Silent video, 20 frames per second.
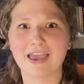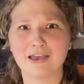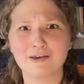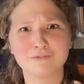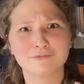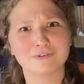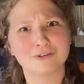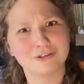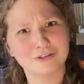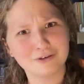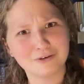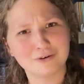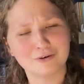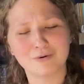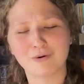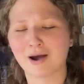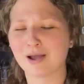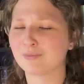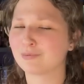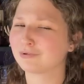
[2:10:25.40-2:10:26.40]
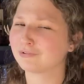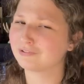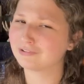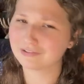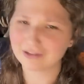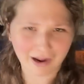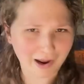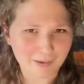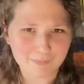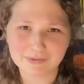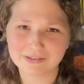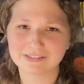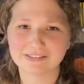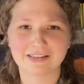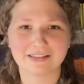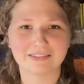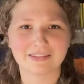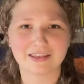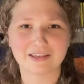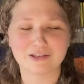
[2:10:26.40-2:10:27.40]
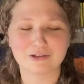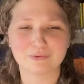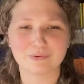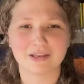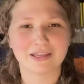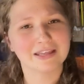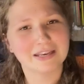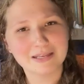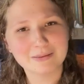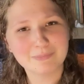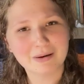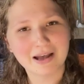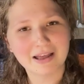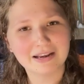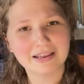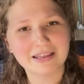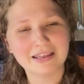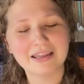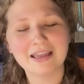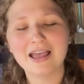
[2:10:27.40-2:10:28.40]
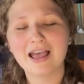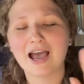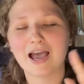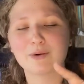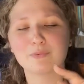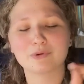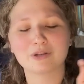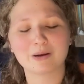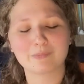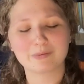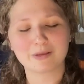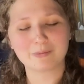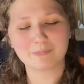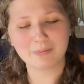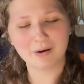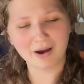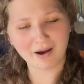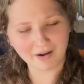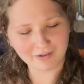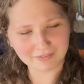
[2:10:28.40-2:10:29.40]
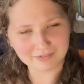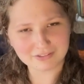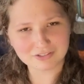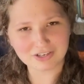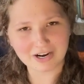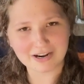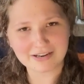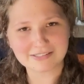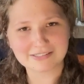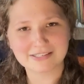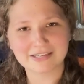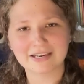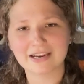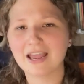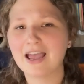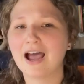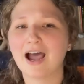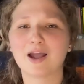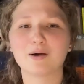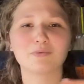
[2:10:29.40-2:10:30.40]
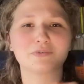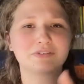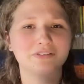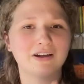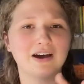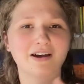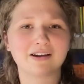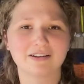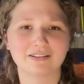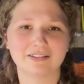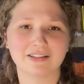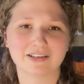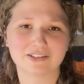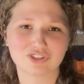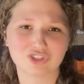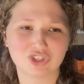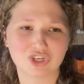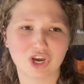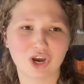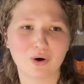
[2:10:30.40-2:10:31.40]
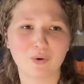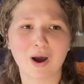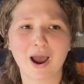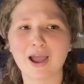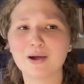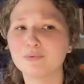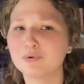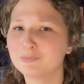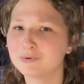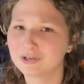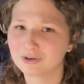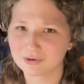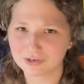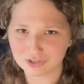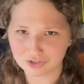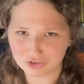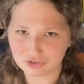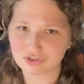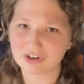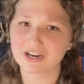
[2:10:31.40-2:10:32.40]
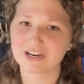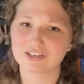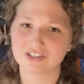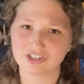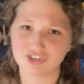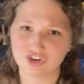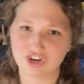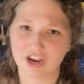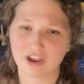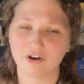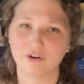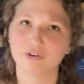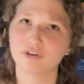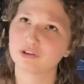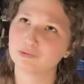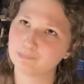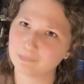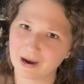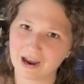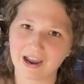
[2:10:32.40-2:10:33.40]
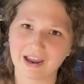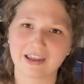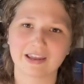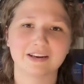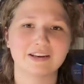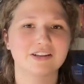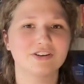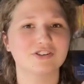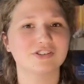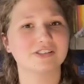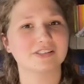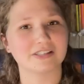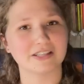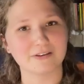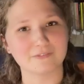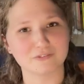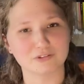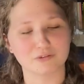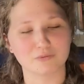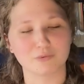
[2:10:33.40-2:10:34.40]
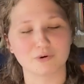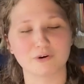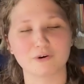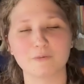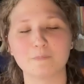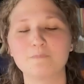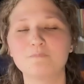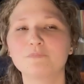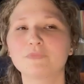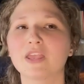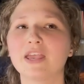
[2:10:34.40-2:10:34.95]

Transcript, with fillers: F you. I will not be saying thank you to anybody. I will not be apologizing. I will not collect go. I will be going straight to jail. Goodbye. And he just leaves the room.